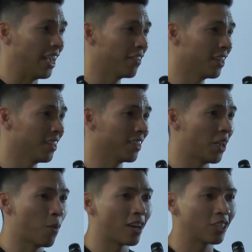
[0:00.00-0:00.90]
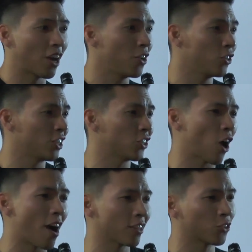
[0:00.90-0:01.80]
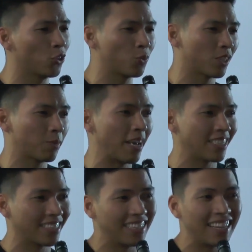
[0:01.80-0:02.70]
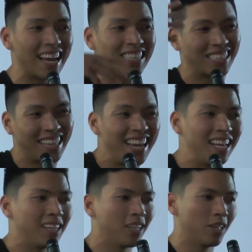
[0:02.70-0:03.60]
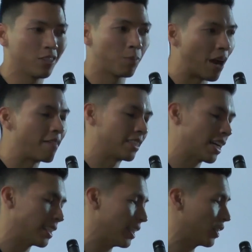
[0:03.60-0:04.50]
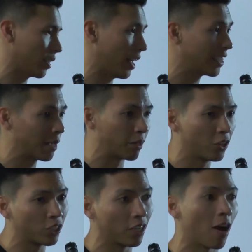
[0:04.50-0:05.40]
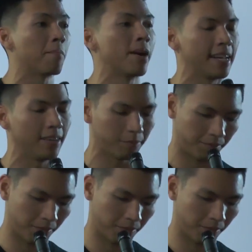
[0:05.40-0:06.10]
Even they want to start using charter schools, which is basically the next thing to privatization, except they're using our money.